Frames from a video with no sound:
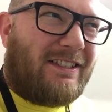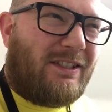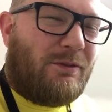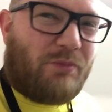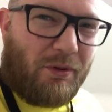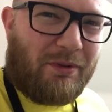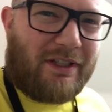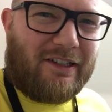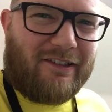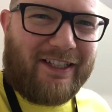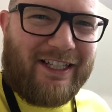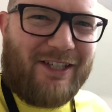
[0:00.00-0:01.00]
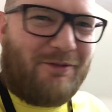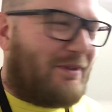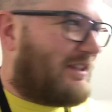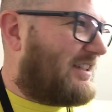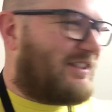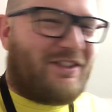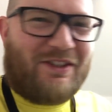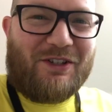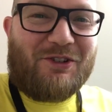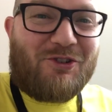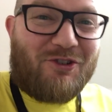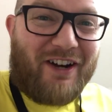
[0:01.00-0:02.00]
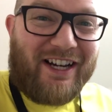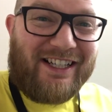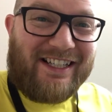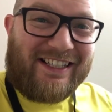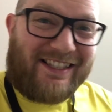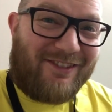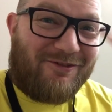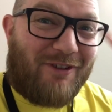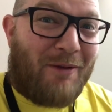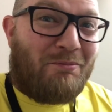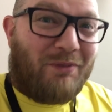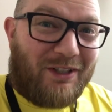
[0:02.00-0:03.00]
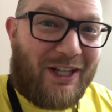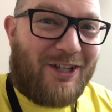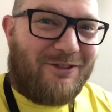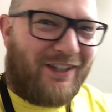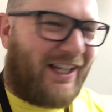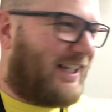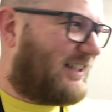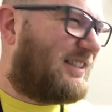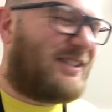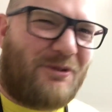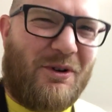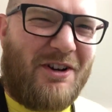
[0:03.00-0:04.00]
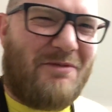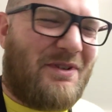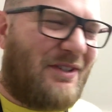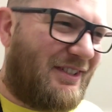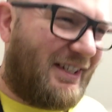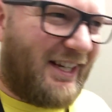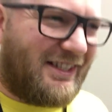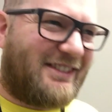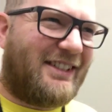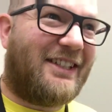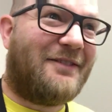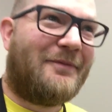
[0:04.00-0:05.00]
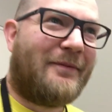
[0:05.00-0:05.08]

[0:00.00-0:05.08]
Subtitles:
You probably can't hear it, but there's trains that rumble overhead. It's quite amusing, actually.